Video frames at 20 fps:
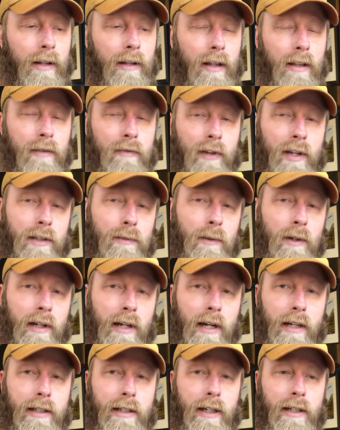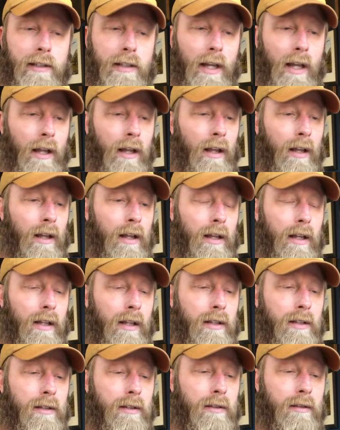Now the Facebook contest
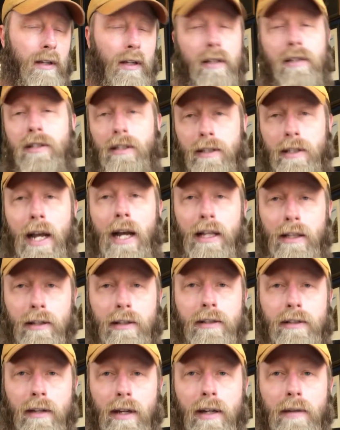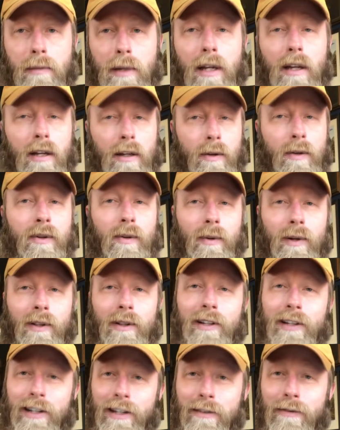it's exactly the same. We're
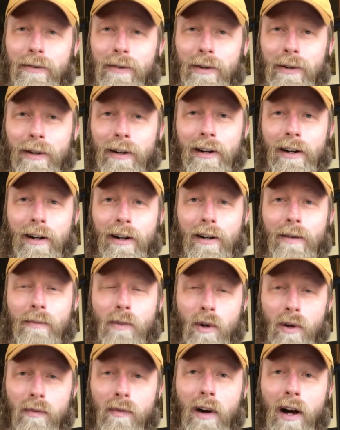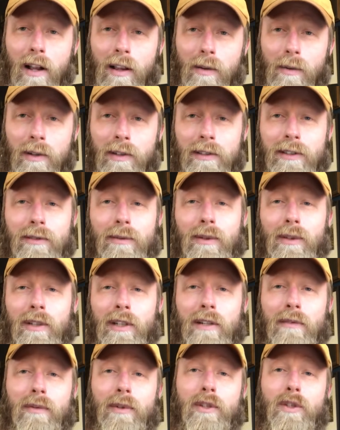looking for more followers. We're
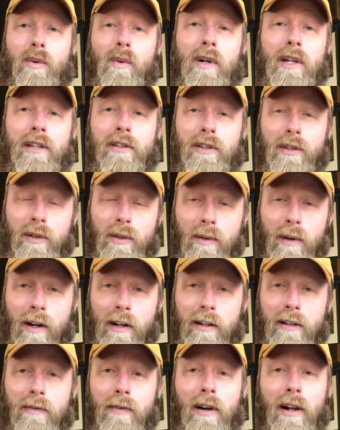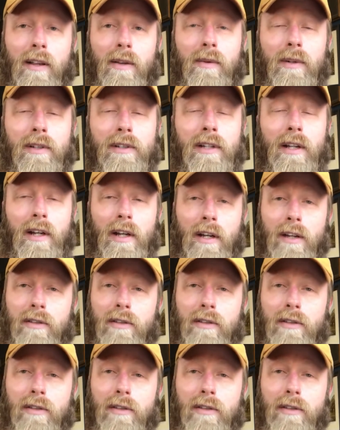looking for 2,200 followers.